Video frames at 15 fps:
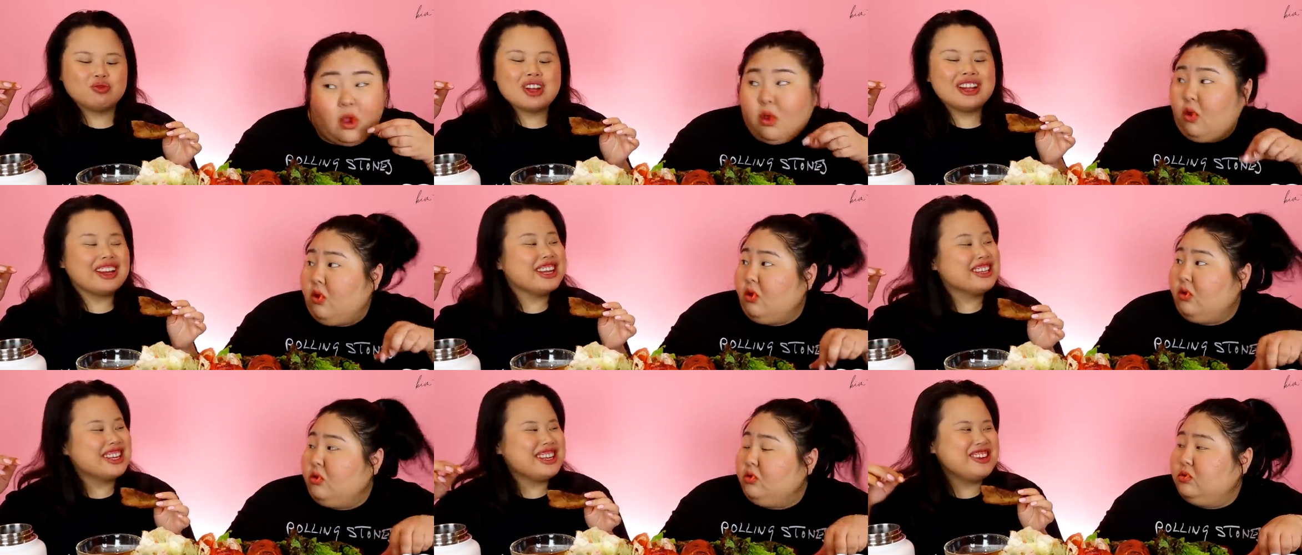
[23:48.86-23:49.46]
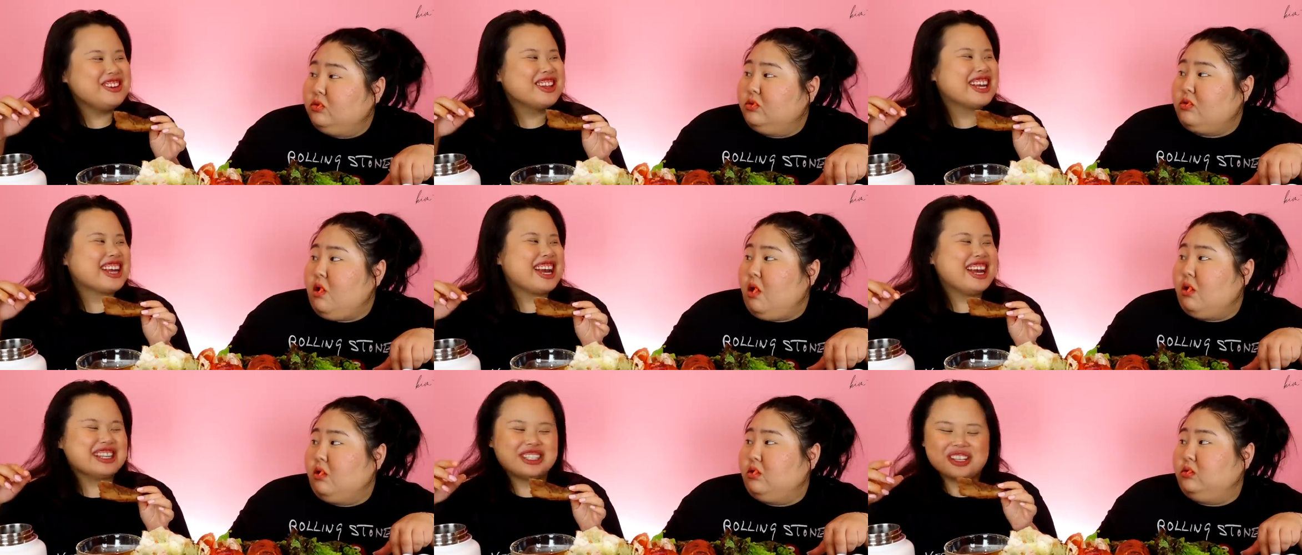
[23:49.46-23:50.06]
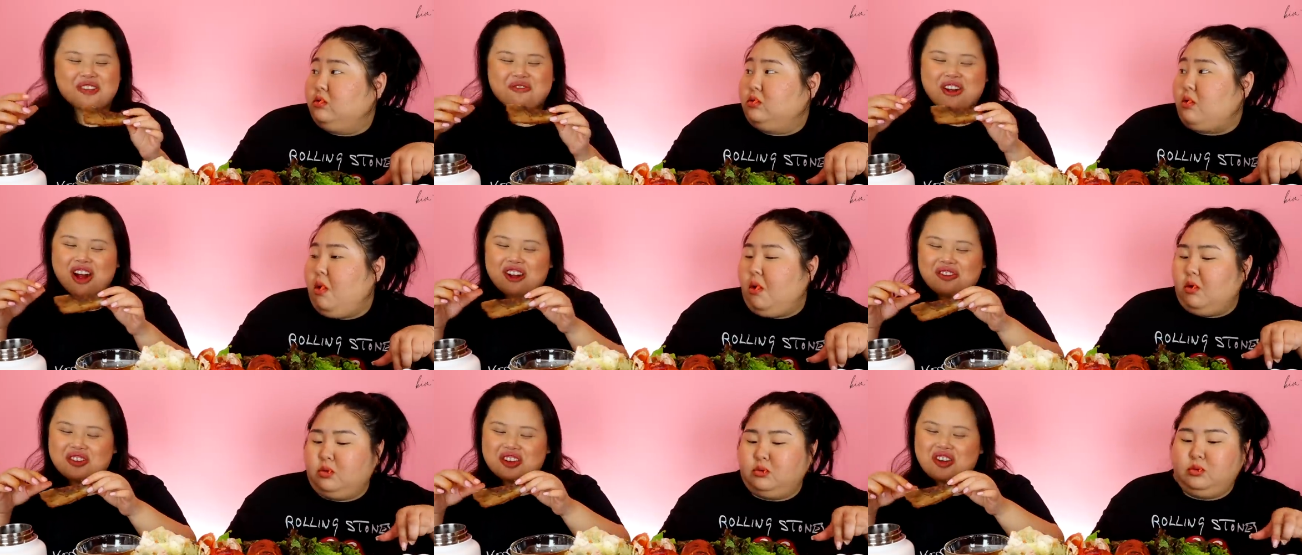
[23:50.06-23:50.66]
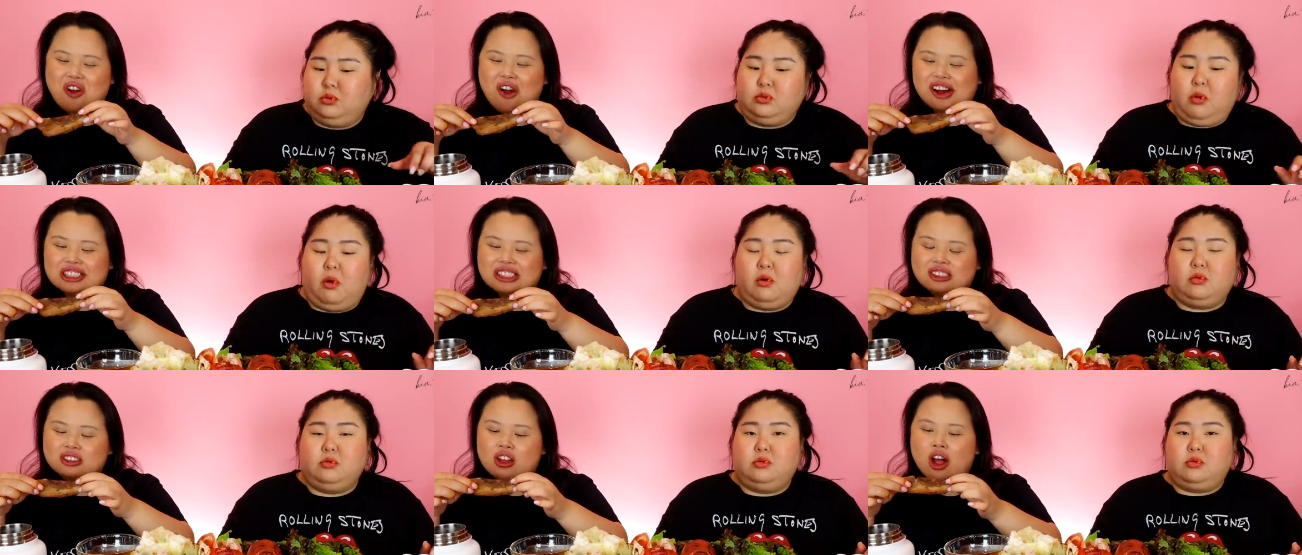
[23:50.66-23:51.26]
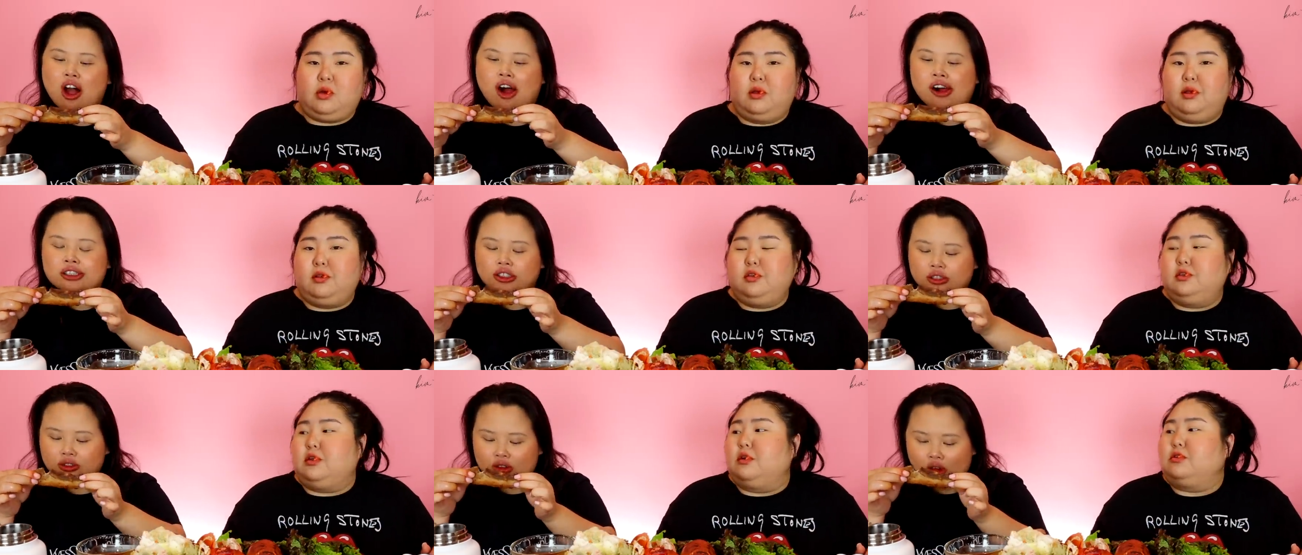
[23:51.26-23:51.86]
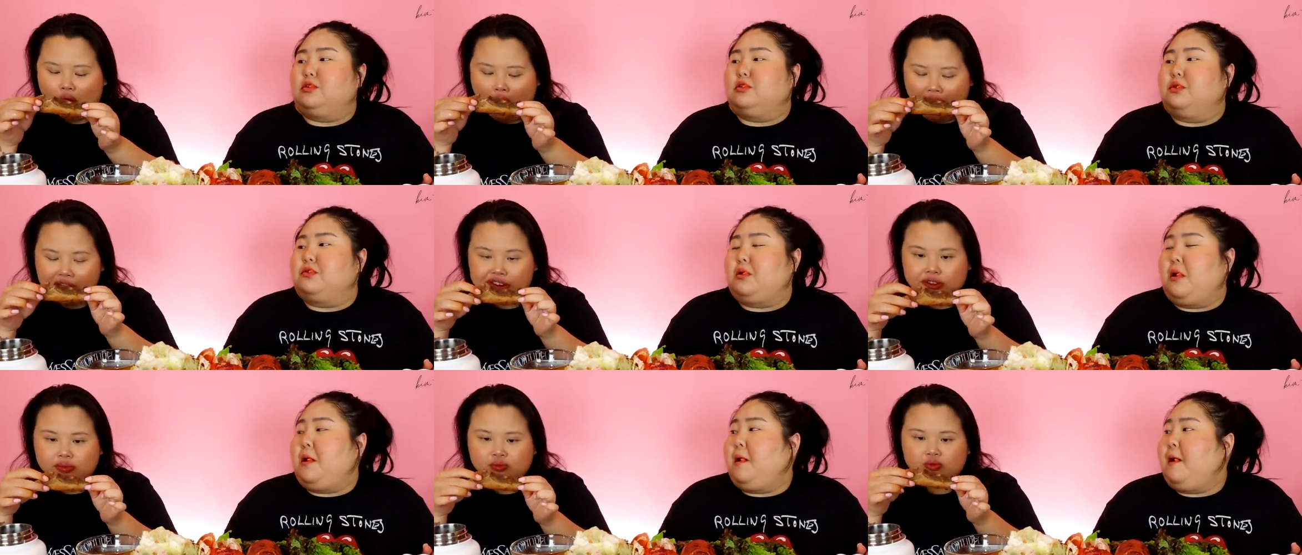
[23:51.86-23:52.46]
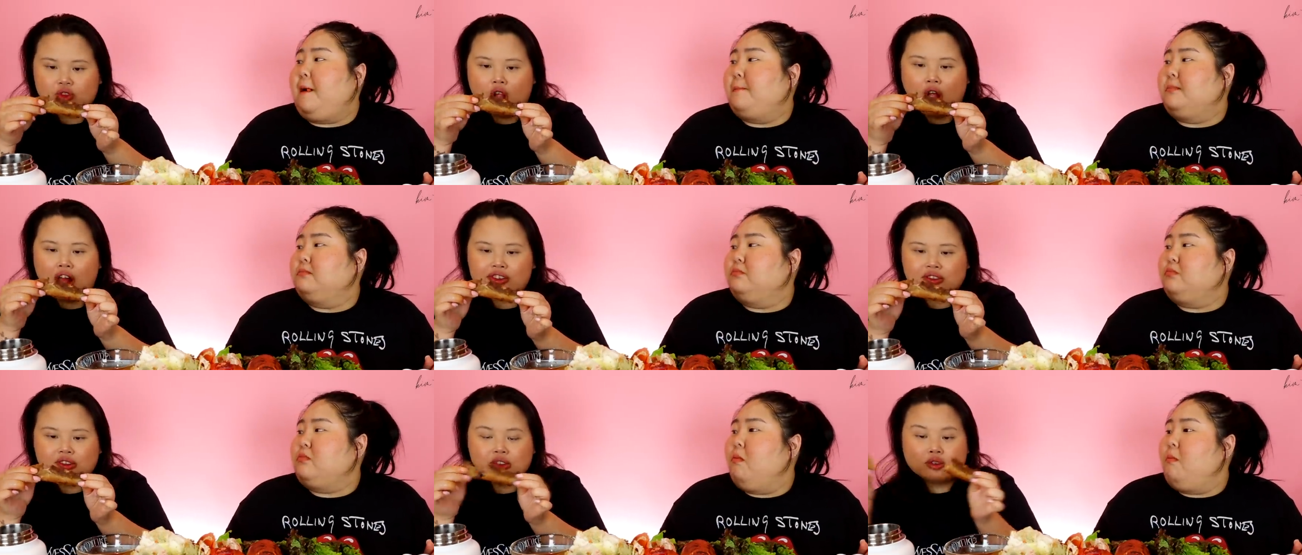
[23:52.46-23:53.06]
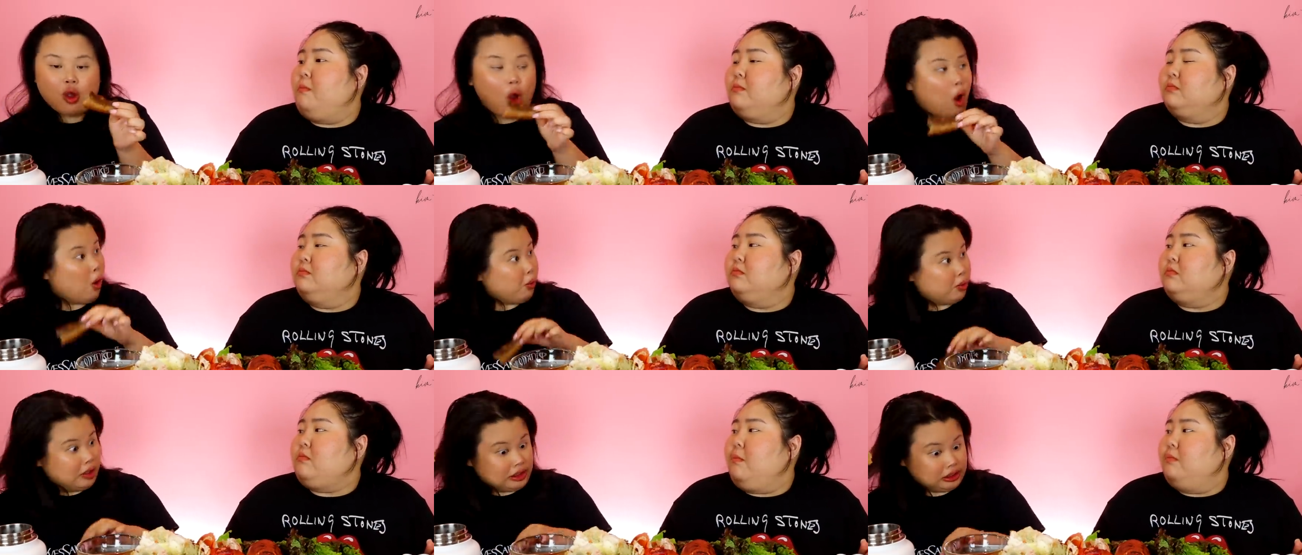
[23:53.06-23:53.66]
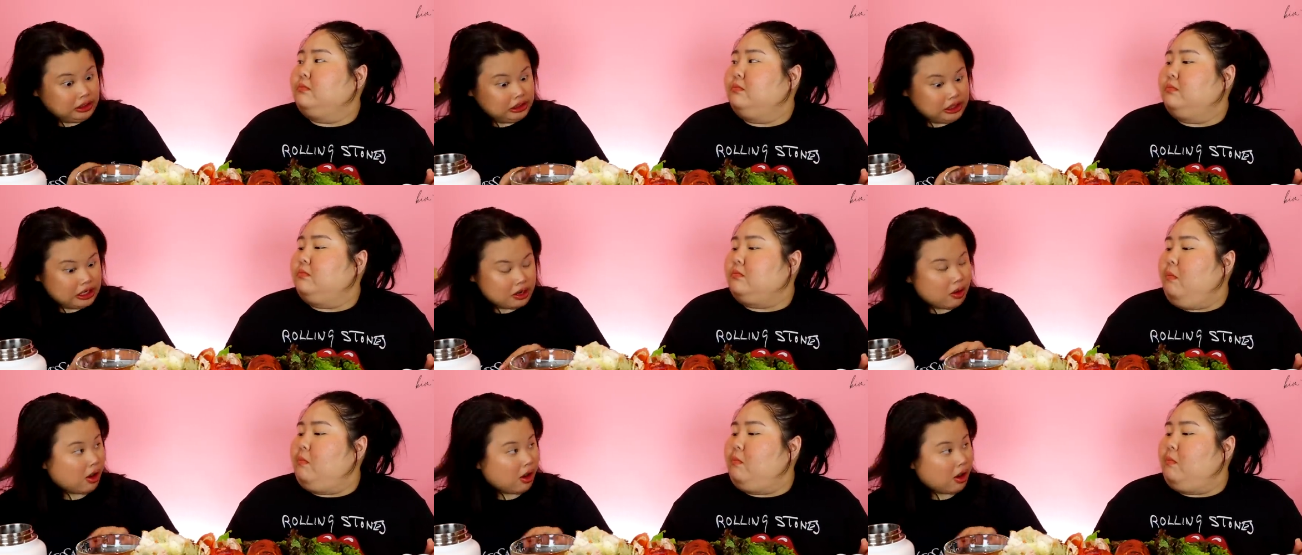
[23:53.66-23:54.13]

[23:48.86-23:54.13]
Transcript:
Speaker 1: I like that you like eggs. I'm proud of you. I like the texture of it. Oh, really?